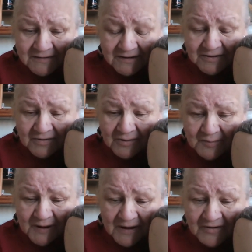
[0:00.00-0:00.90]
you know, the
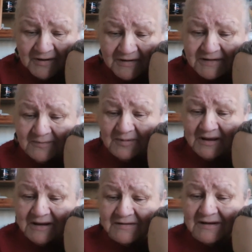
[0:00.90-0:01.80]
parents,
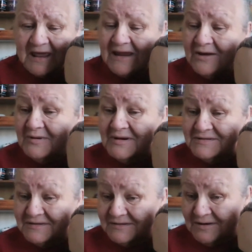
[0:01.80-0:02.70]
siblings,
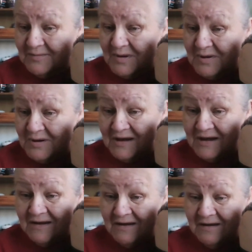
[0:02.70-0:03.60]
language,
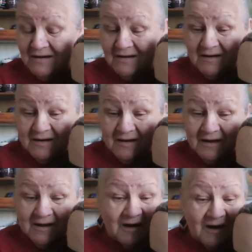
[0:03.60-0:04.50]
community,
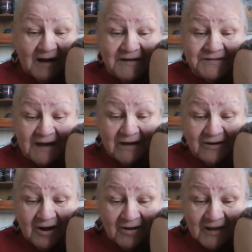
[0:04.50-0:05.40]
I
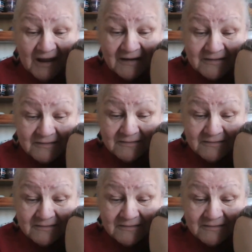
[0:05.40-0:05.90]
shared all that.